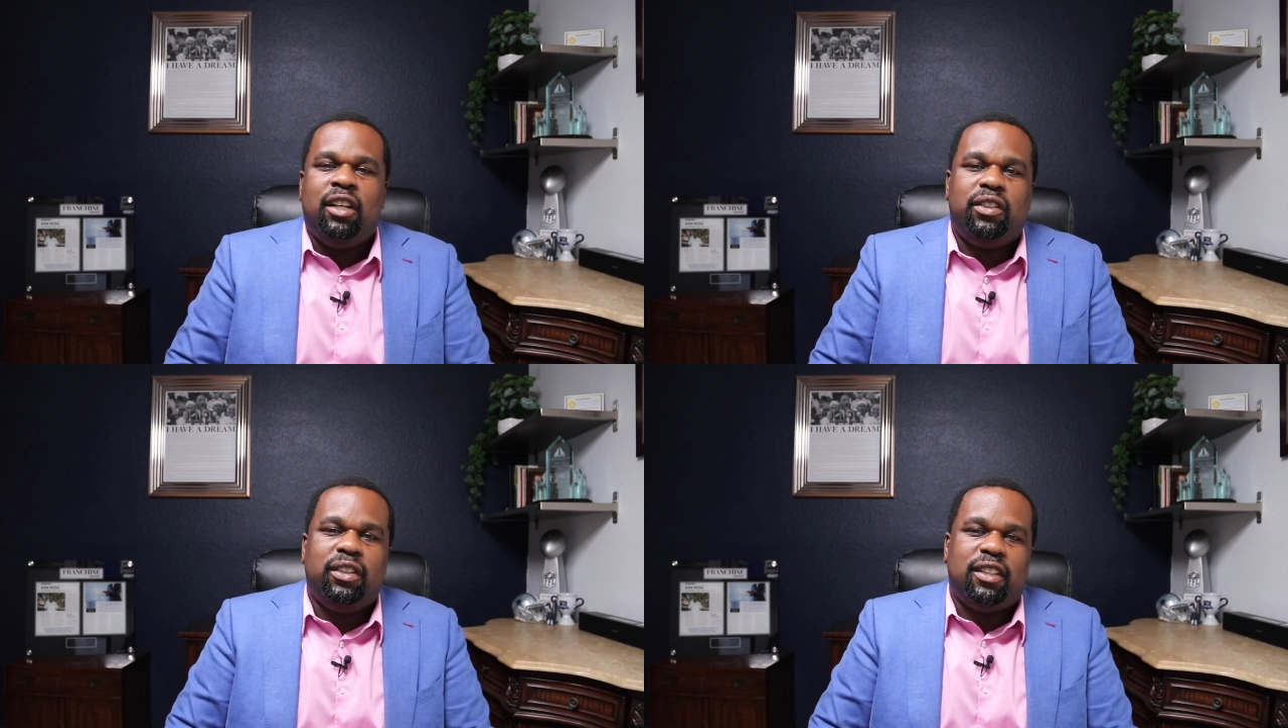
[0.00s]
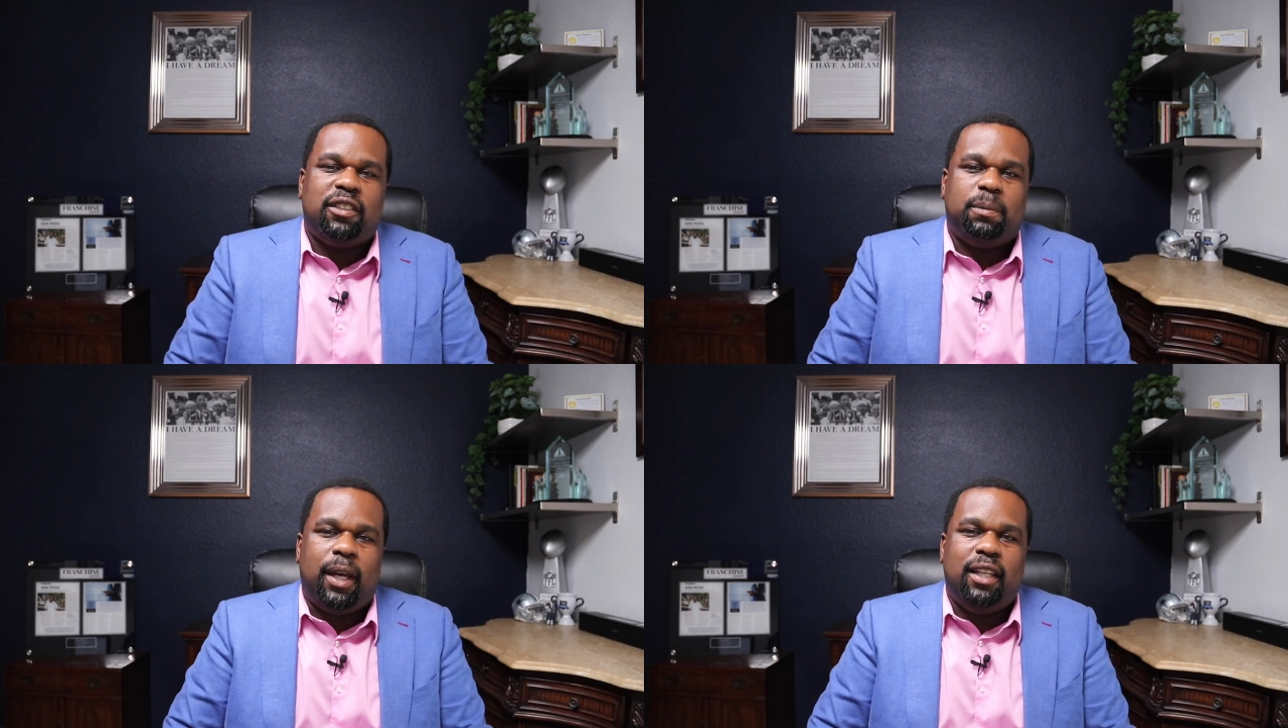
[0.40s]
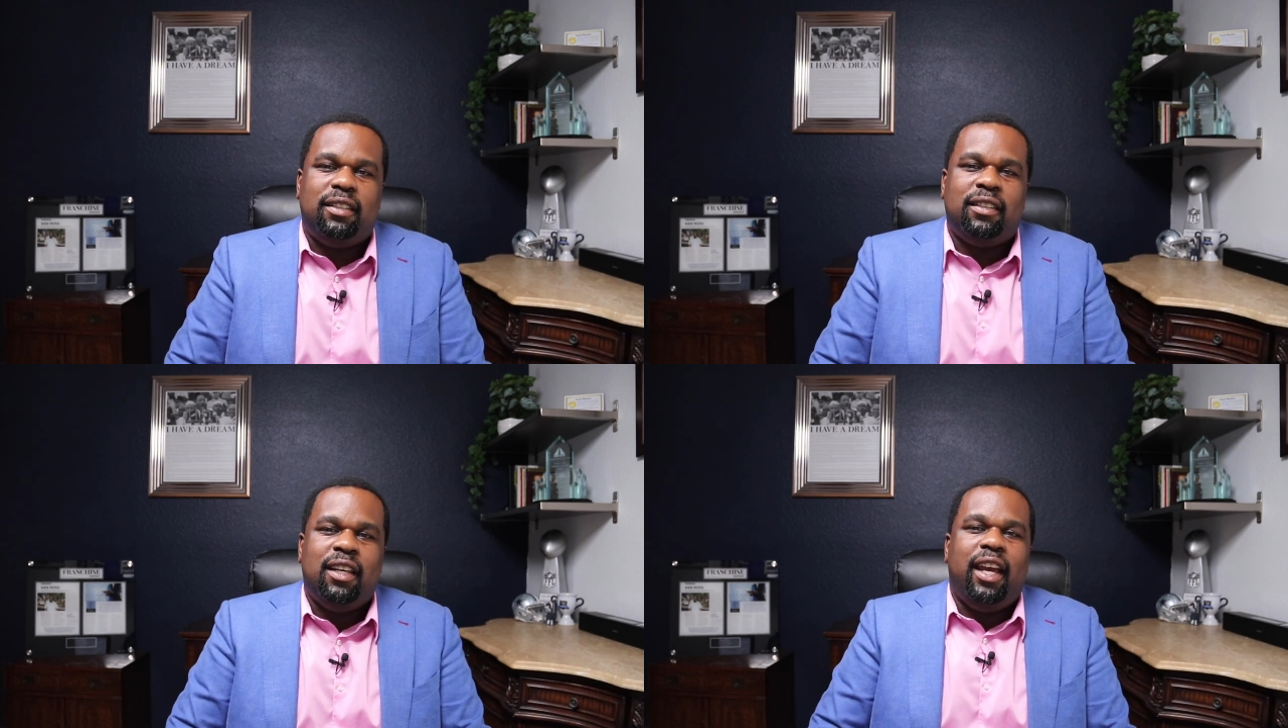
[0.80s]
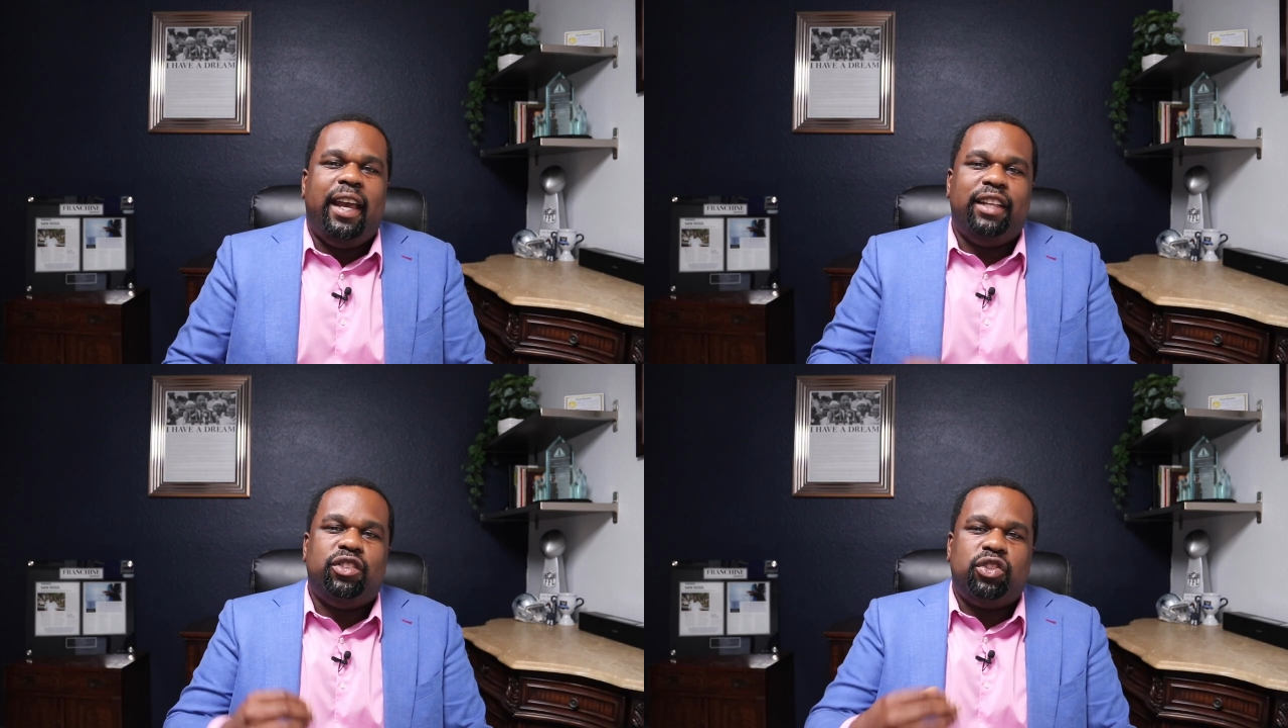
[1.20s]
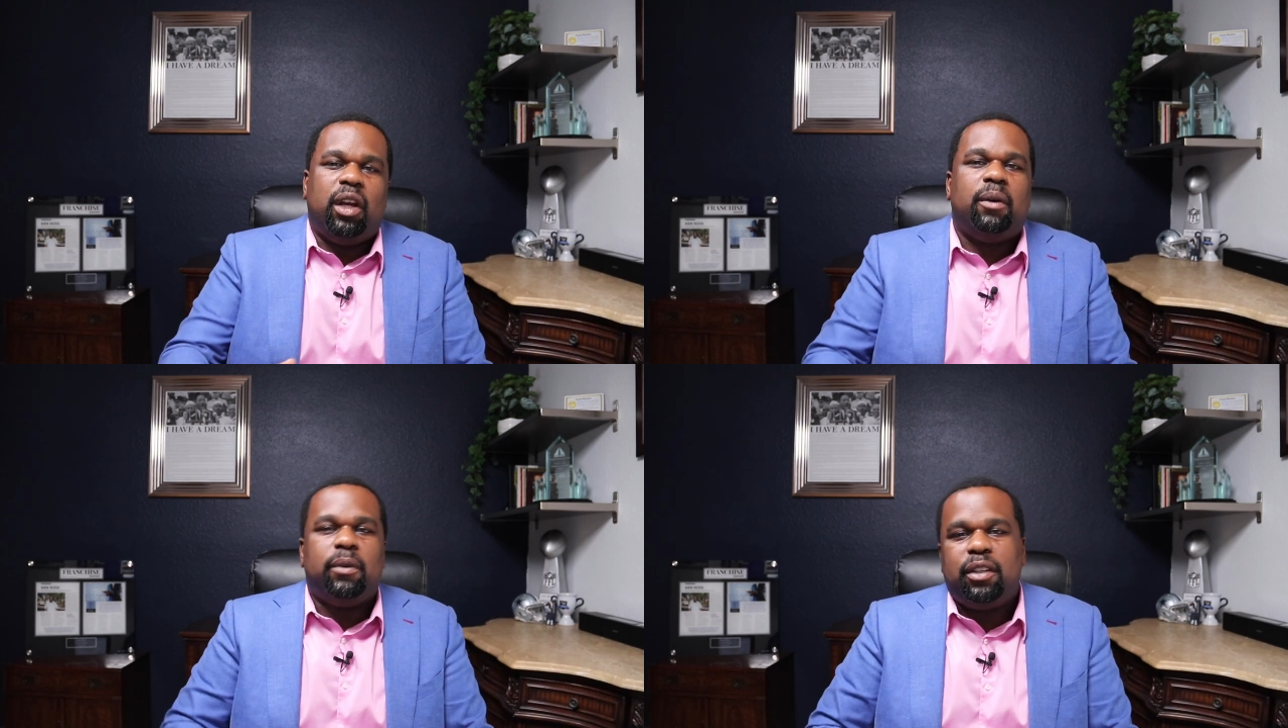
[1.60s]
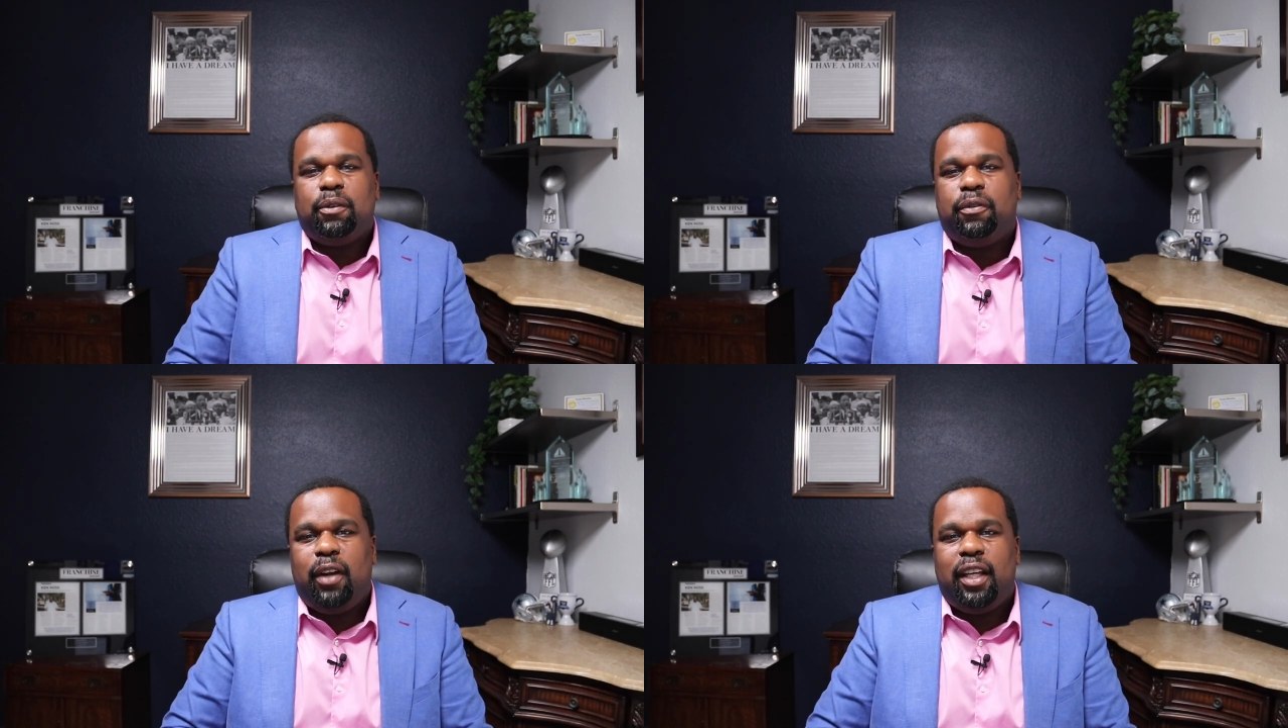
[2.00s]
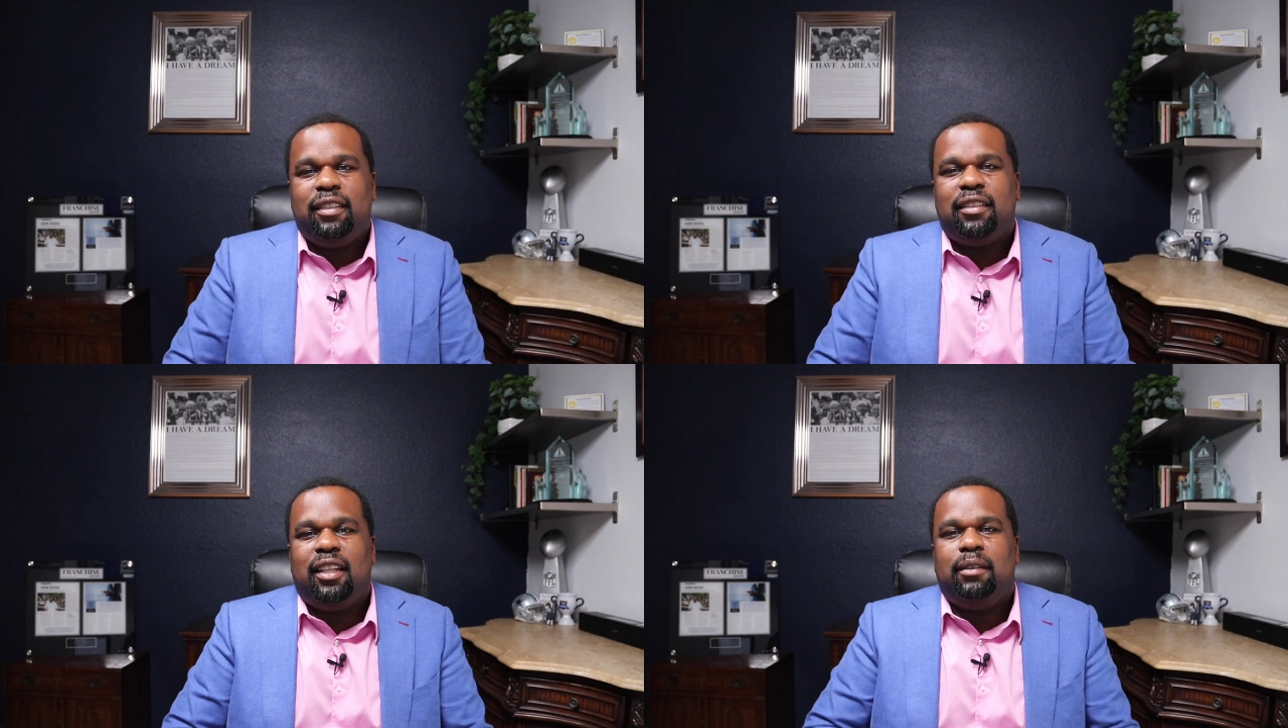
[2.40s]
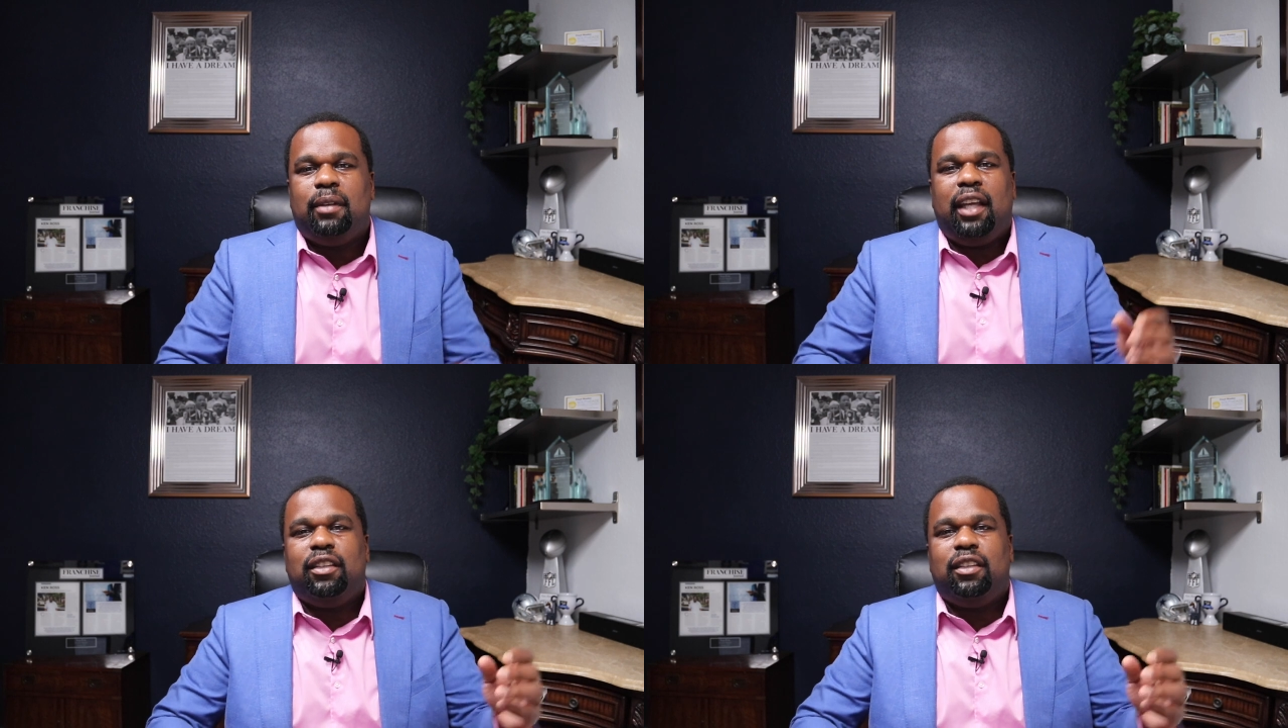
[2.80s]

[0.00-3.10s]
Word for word: to this space and share it with your friends and,